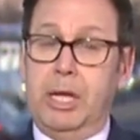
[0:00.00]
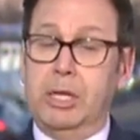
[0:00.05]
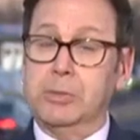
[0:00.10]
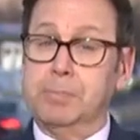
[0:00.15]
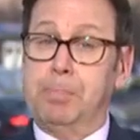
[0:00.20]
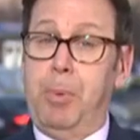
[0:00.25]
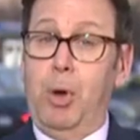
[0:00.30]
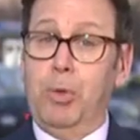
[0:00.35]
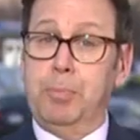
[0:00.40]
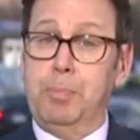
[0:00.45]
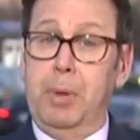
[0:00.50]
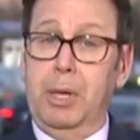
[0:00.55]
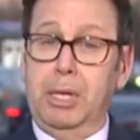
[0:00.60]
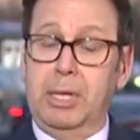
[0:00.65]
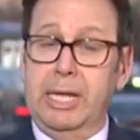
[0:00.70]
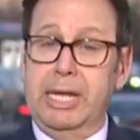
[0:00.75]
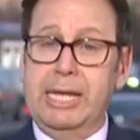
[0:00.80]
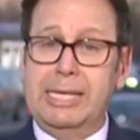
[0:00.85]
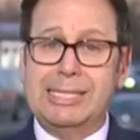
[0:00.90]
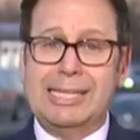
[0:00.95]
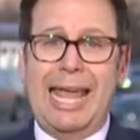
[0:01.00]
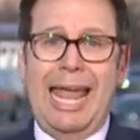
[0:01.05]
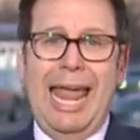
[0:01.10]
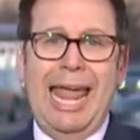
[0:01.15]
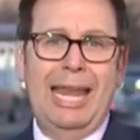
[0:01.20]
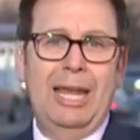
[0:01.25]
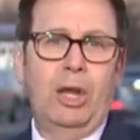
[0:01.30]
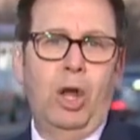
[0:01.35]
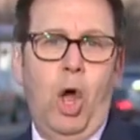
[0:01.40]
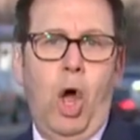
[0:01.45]
because both police
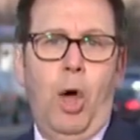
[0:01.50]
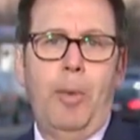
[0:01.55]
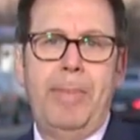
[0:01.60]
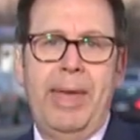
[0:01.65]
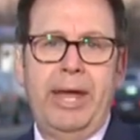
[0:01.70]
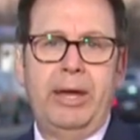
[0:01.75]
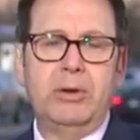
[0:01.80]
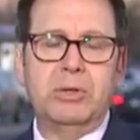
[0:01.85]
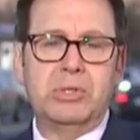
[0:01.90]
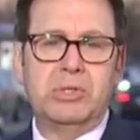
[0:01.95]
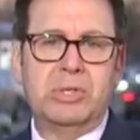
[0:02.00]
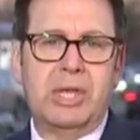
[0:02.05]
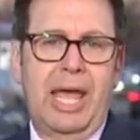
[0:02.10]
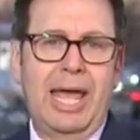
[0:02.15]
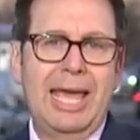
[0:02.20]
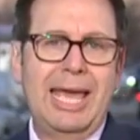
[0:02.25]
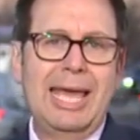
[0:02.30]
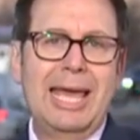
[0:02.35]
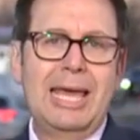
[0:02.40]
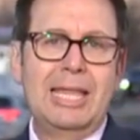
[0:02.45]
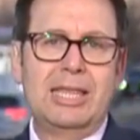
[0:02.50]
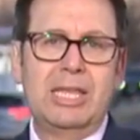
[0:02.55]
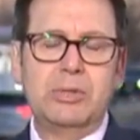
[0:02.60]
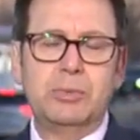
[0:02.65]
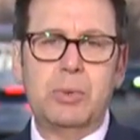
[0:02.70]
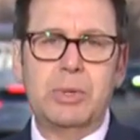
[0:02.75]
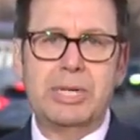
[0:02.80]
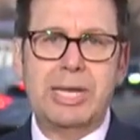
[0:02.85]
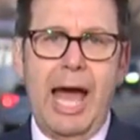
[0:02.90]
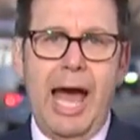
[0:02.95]
and lawmakers say
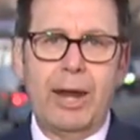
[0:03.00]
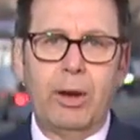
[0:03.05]
this would